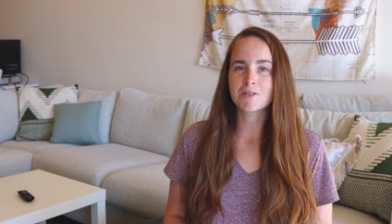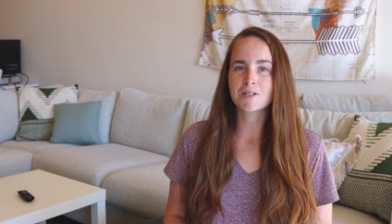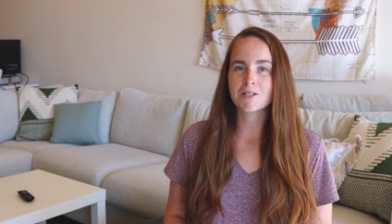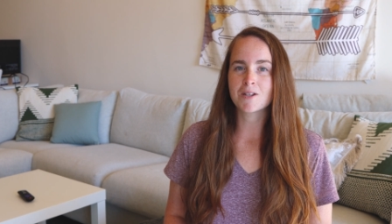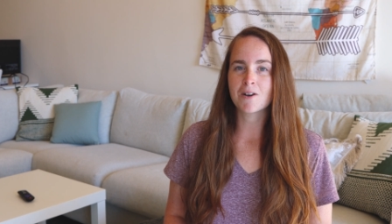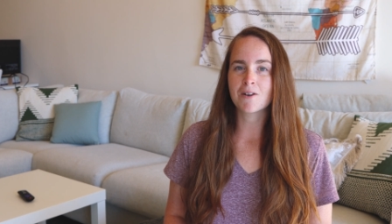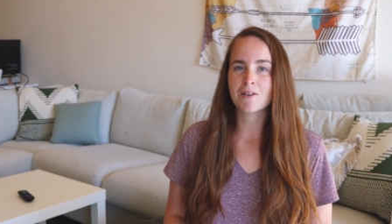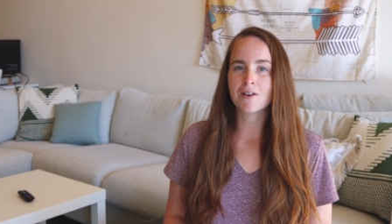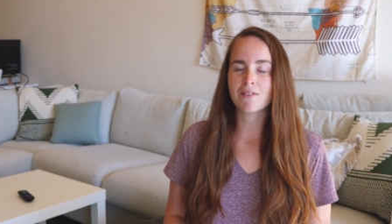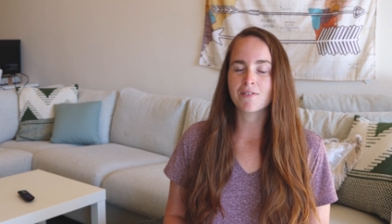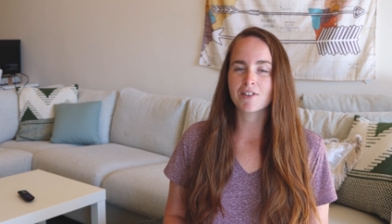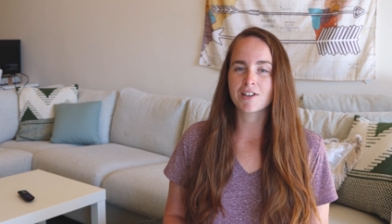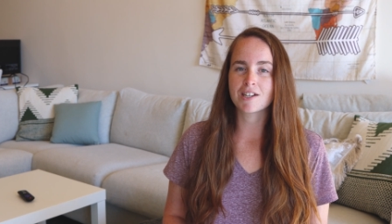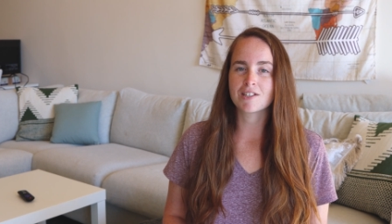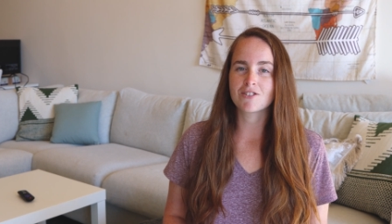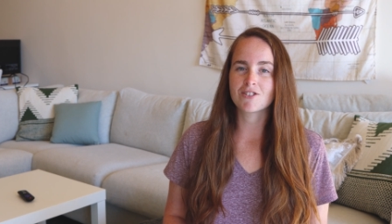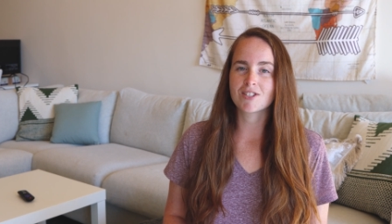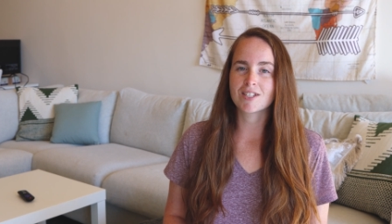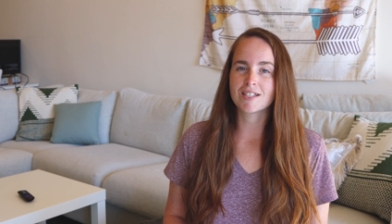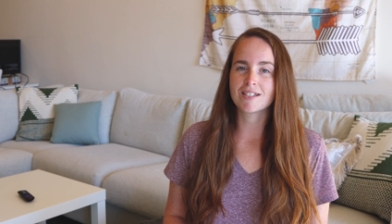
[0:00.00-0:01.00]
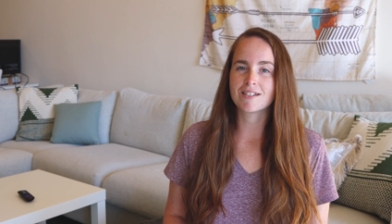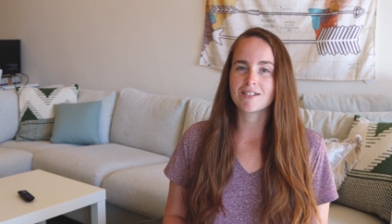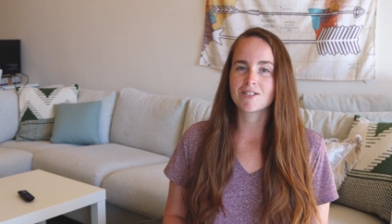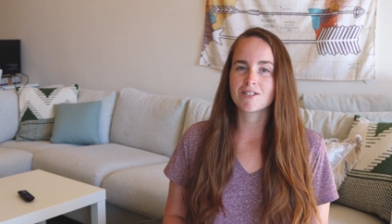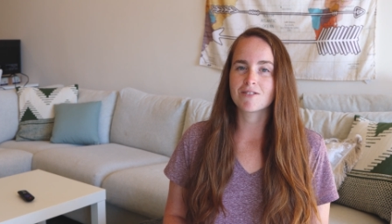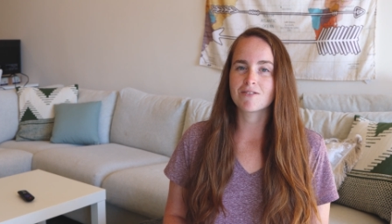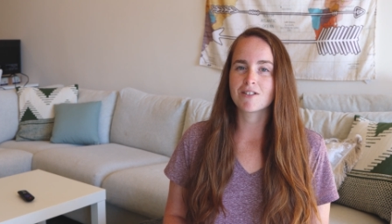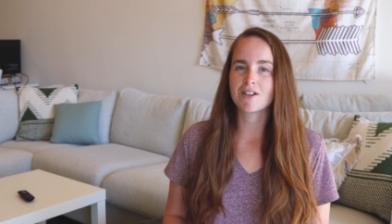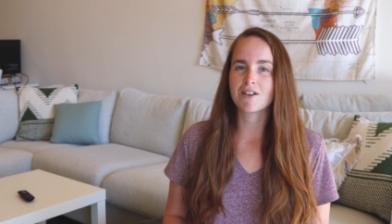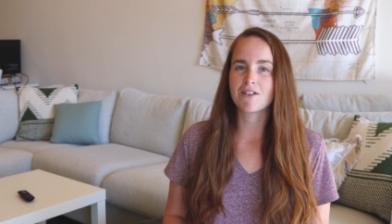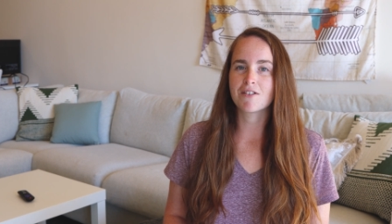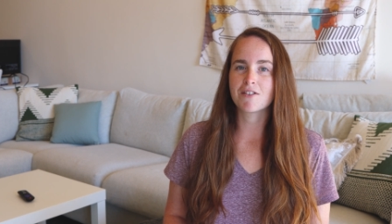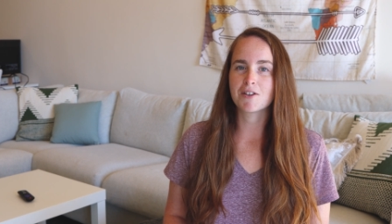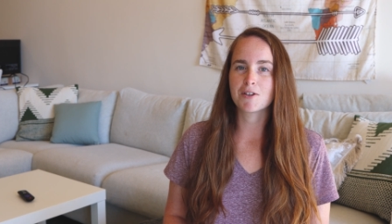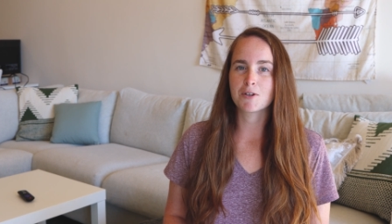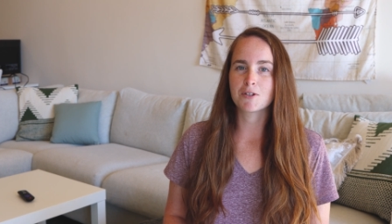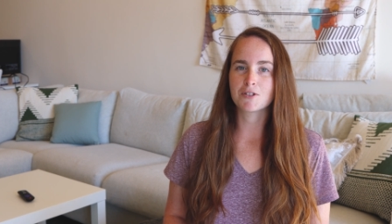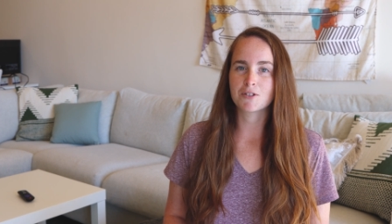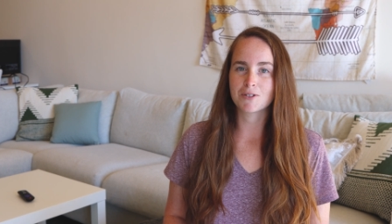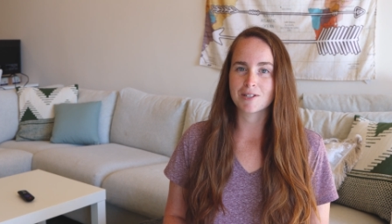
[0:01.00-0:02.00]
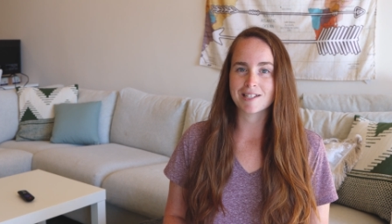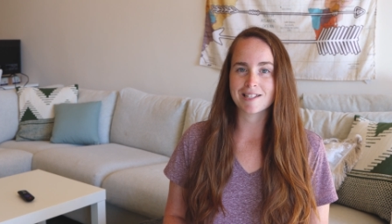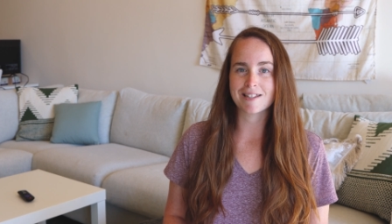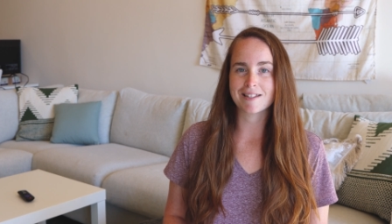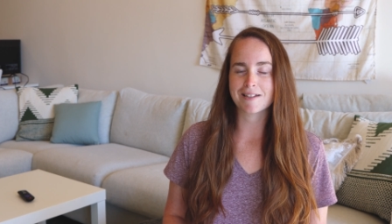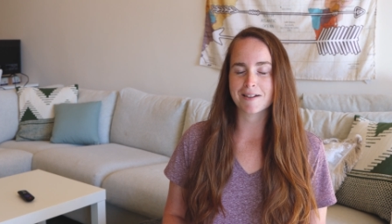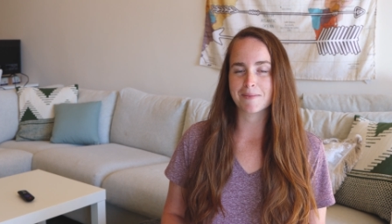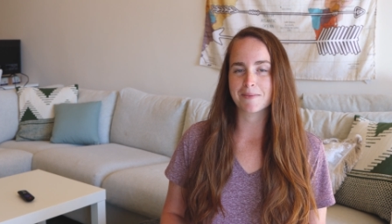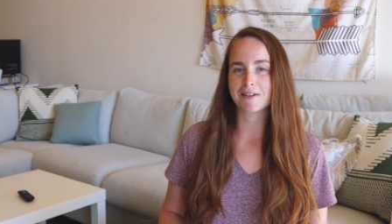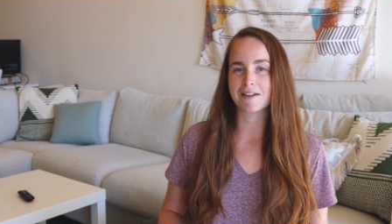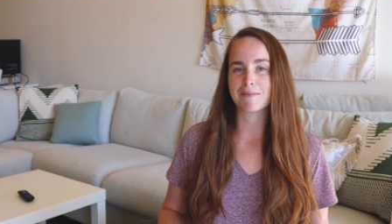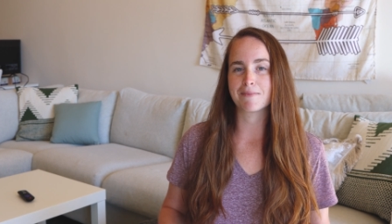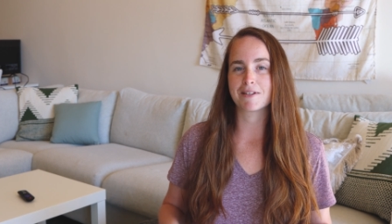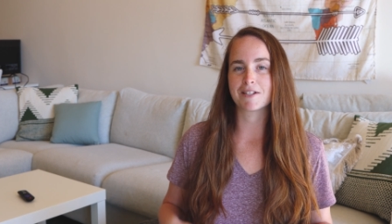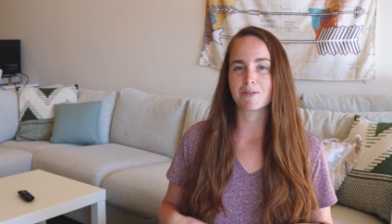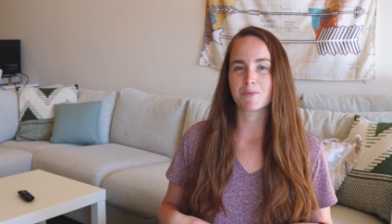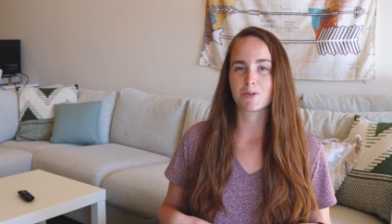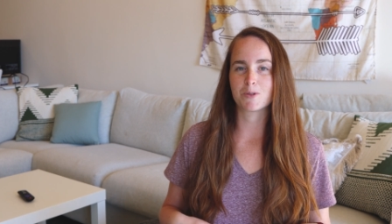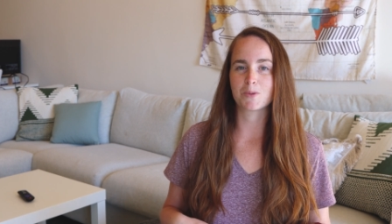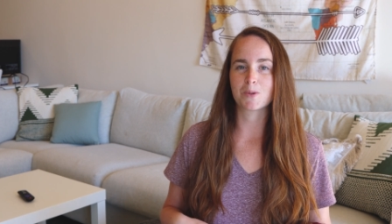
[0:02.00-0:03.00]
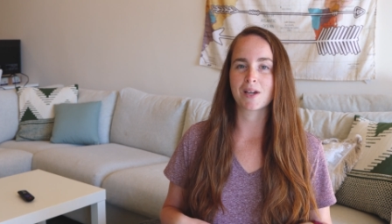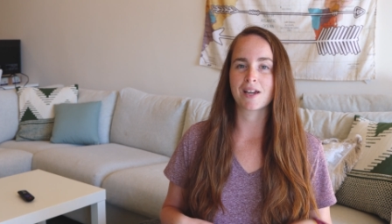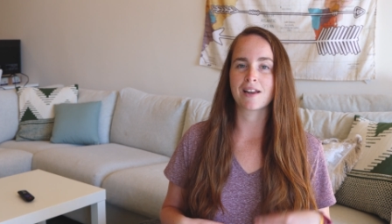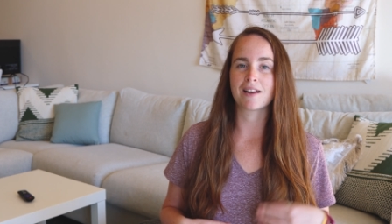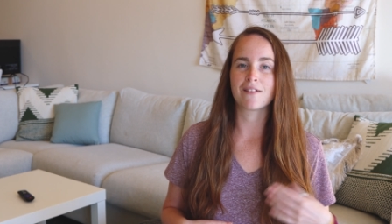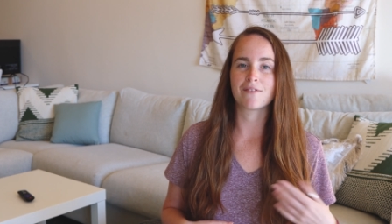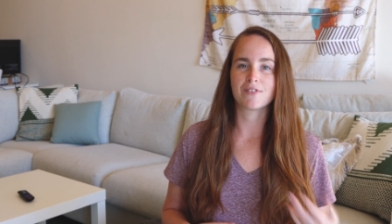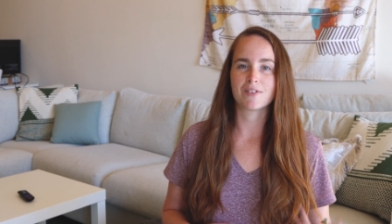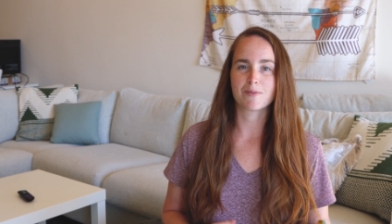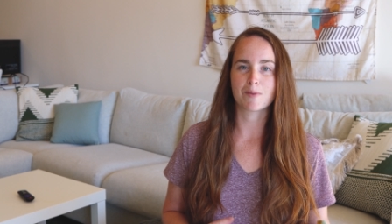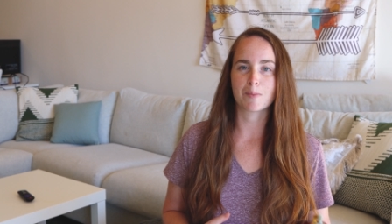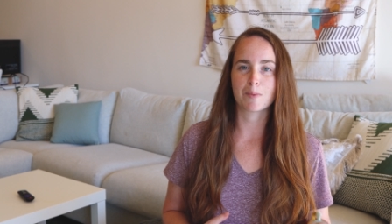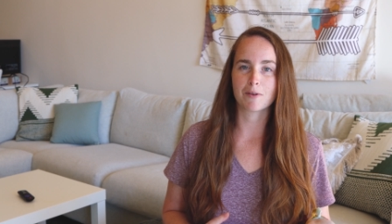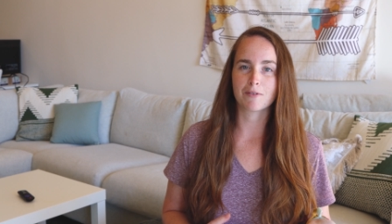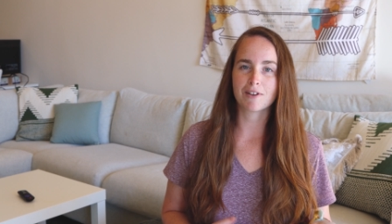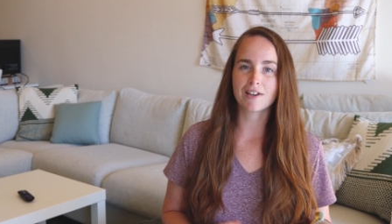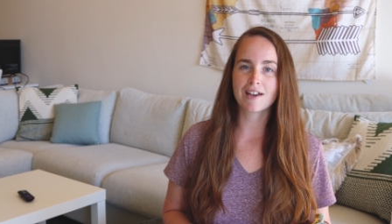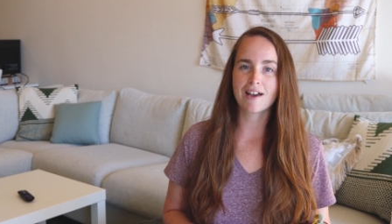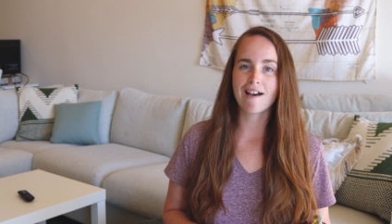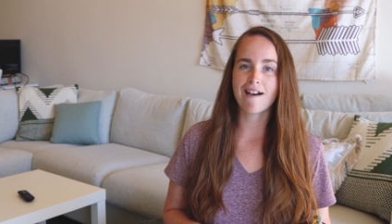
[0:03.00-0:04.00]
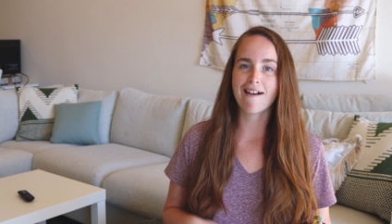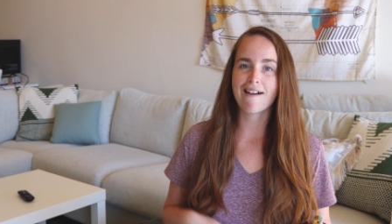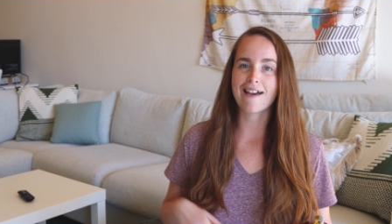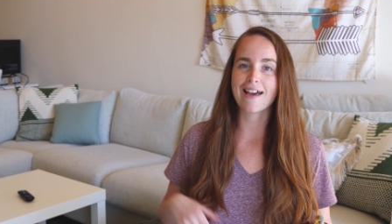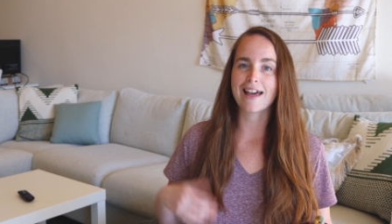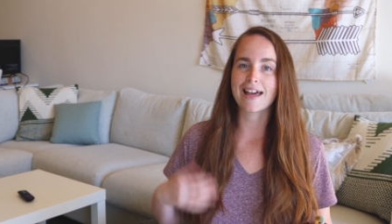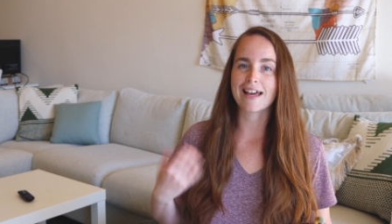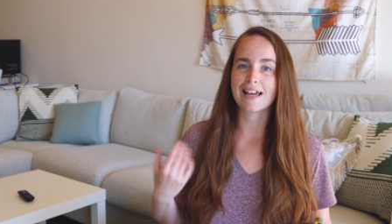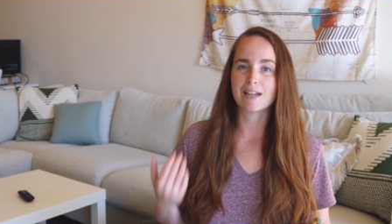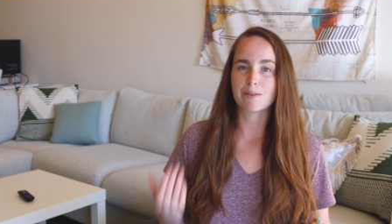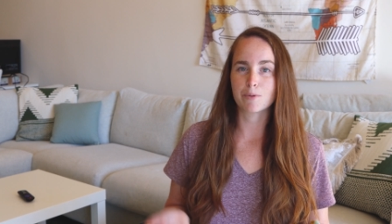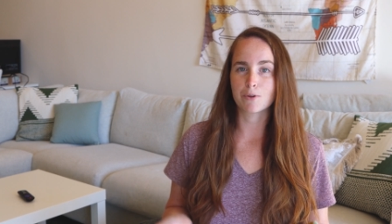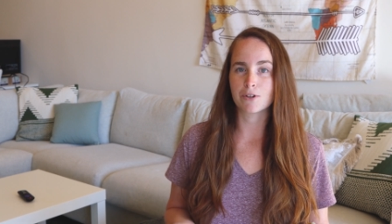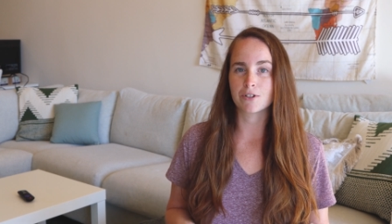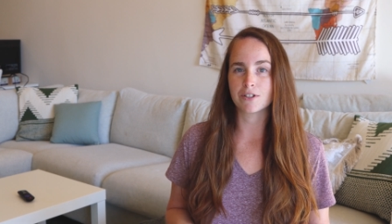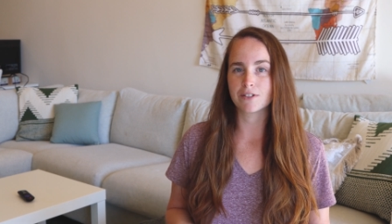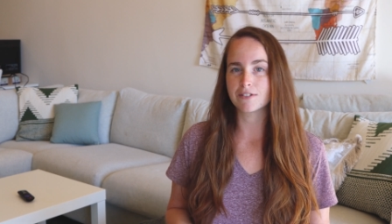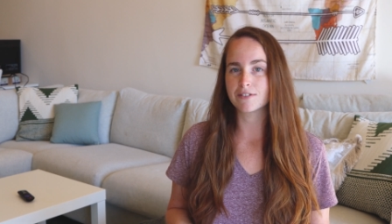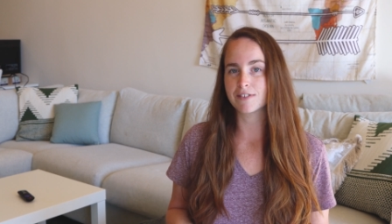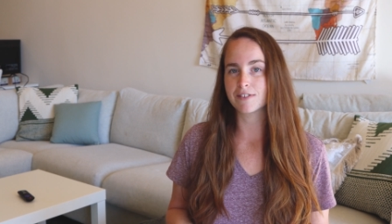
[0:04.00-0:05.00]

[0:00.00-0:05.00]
so if you're interested in a studio, your choices are pretty much between Viva Maria and Puerto